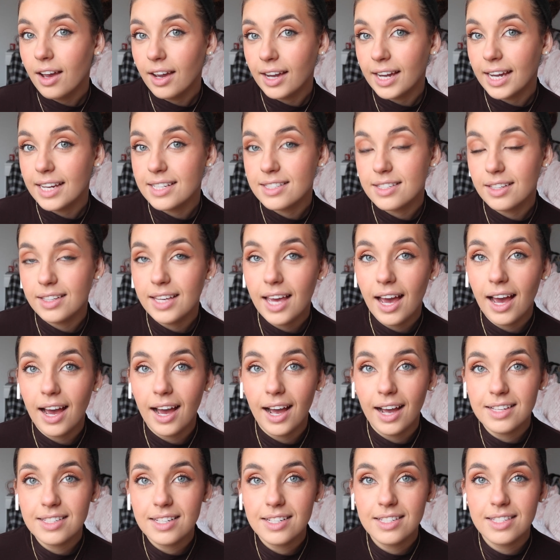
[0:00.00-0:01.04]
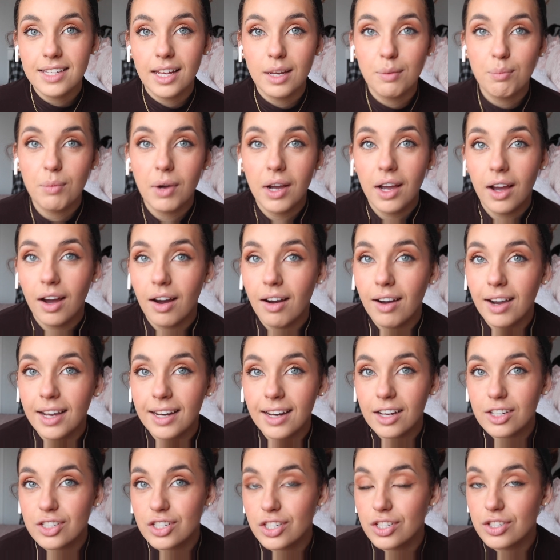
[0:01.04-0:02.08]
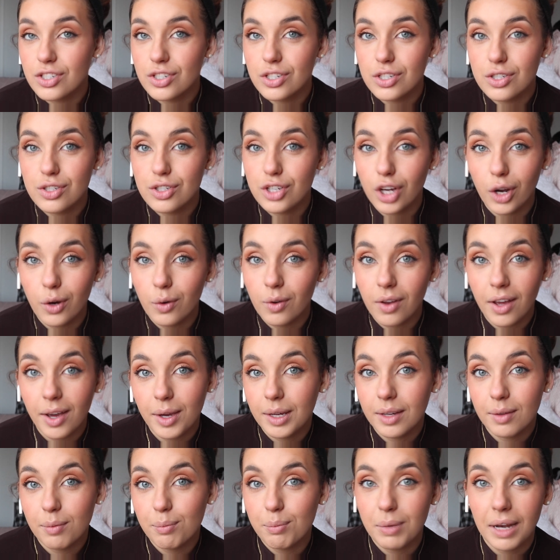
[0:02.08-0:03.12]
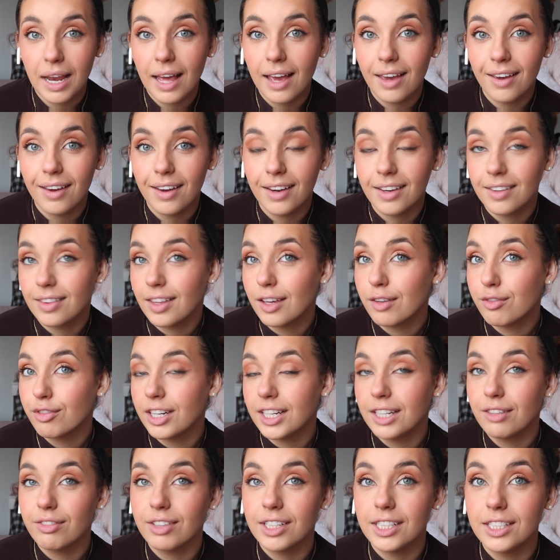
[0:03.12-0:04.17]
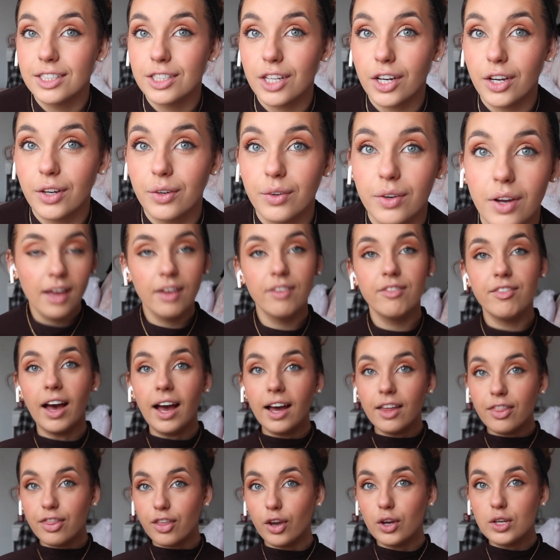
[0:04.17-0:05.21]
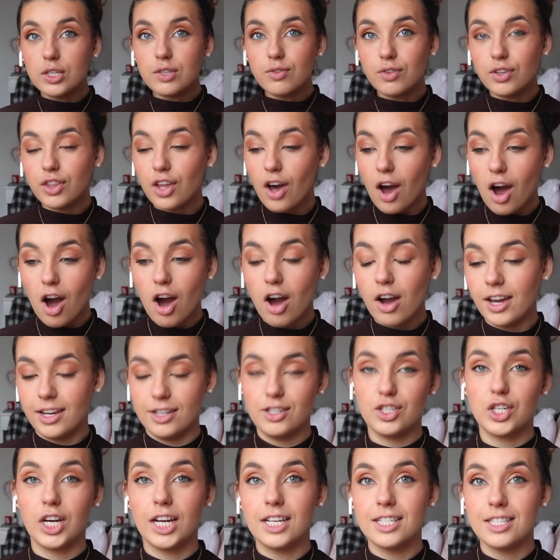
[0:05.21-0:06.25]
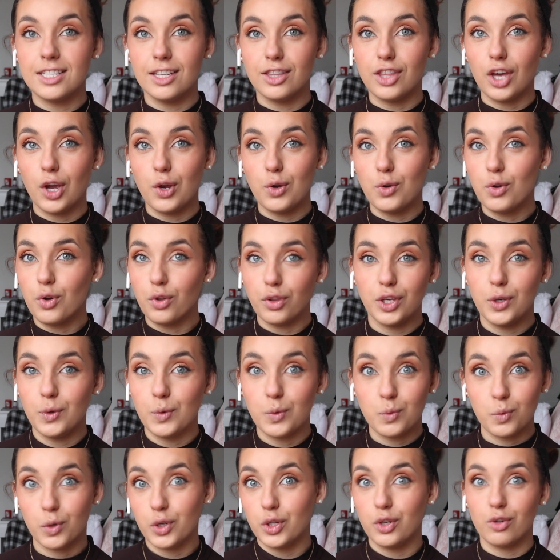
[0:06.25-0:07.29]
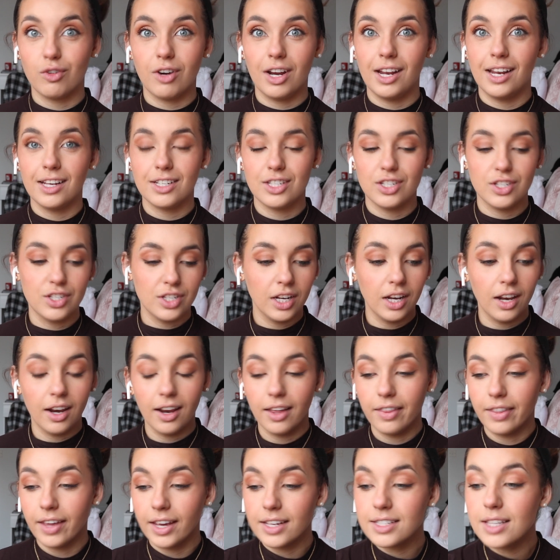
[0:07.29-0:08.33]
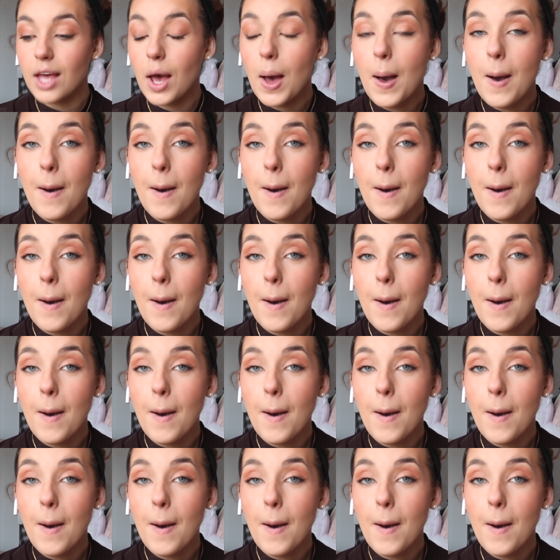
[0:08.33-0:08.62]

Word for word: Okay, so yeah, as I said, my eyelashes just don't like playing. They really, really don't. For those of you that are interested though, not that you would want your eyelashes to look like this,